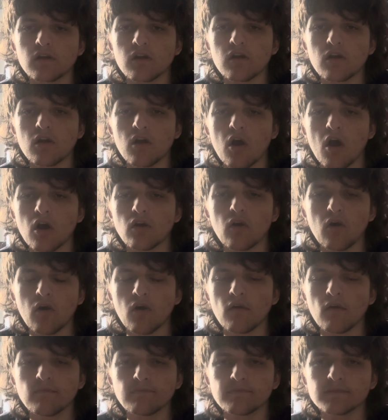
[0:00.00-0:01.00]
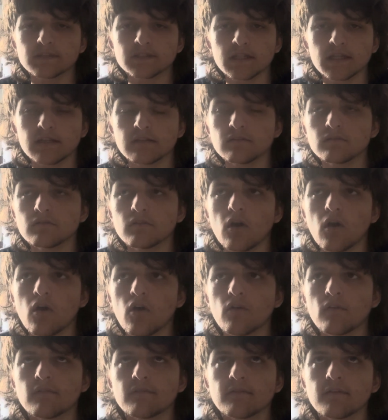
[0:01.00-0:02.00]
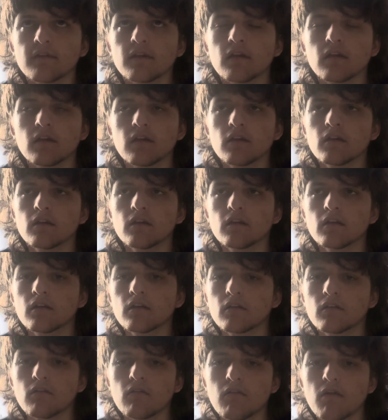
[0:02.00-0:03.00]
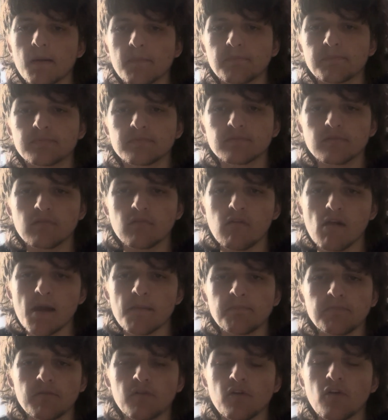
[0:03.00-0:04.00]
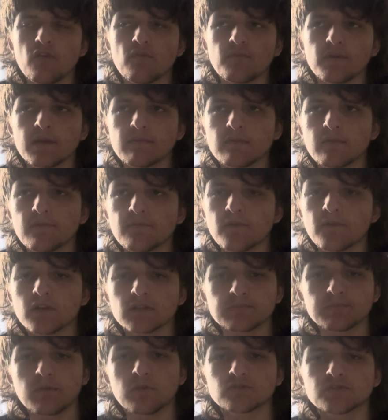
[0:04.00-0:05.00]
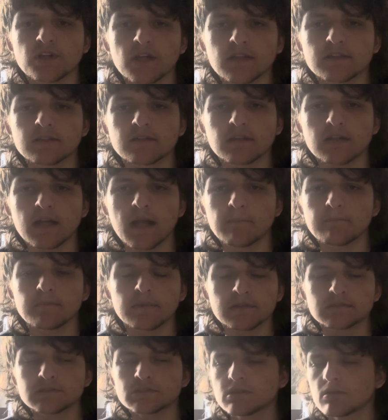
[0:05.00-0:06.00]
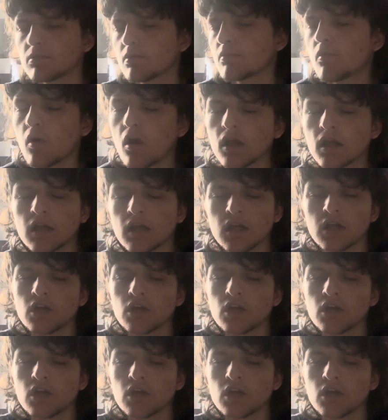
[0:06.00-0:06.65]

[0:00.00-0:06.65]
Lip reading: cut off the scene of clip of the first portrait of Captain America Civil War.